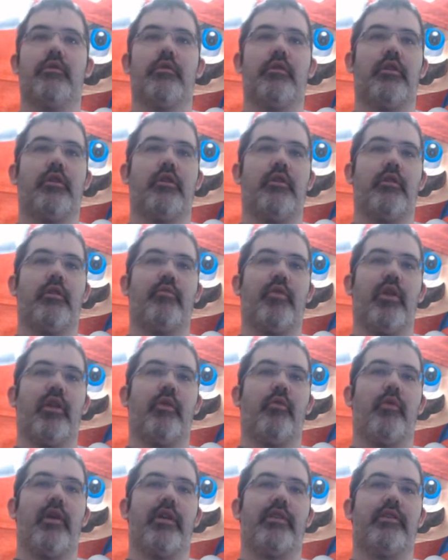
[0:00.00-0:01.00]
I
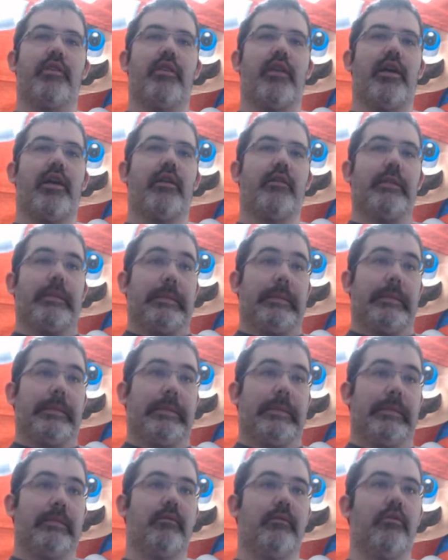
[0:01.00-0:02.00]
probably wasted that.
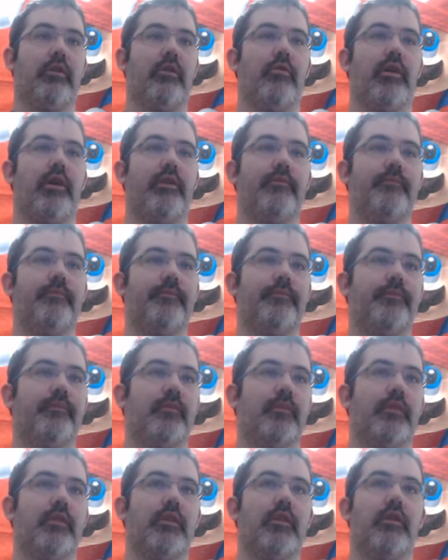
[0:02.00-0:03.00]
Oh well.
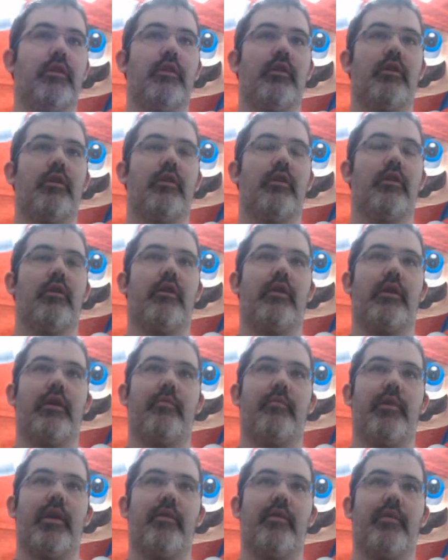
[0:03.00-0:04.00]
Alright,
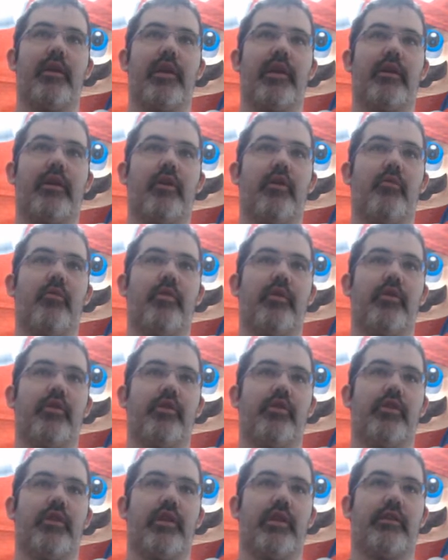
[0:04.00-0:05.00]
maybe I can open the
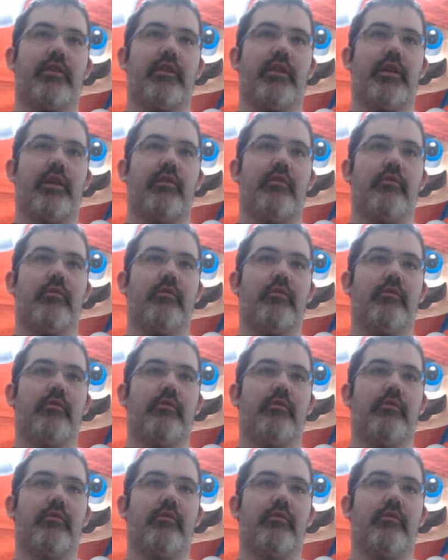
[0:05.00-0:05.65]
chest now.